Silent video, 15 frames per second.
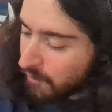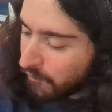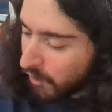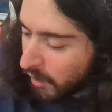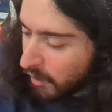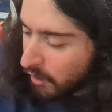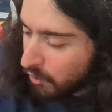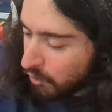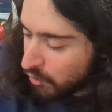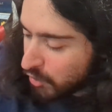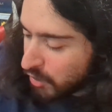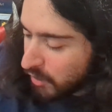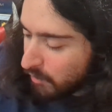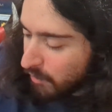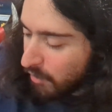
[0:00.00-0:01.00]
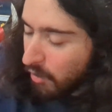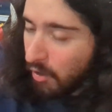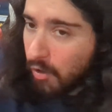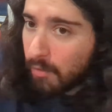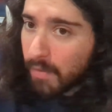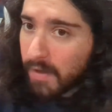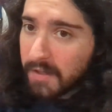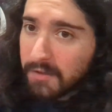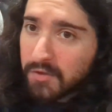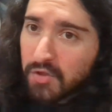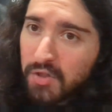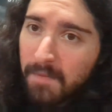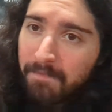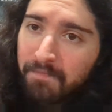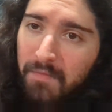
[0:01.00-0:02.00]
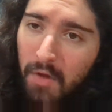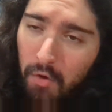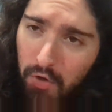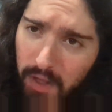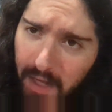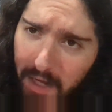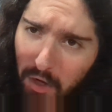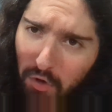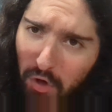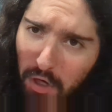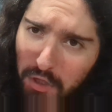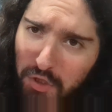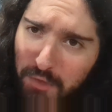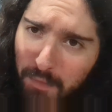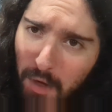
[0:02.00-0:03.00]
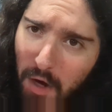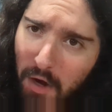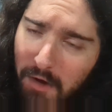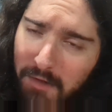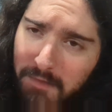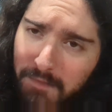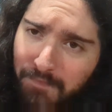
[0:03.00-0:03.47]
of like a Hershey with almonds or like a Crunch bar.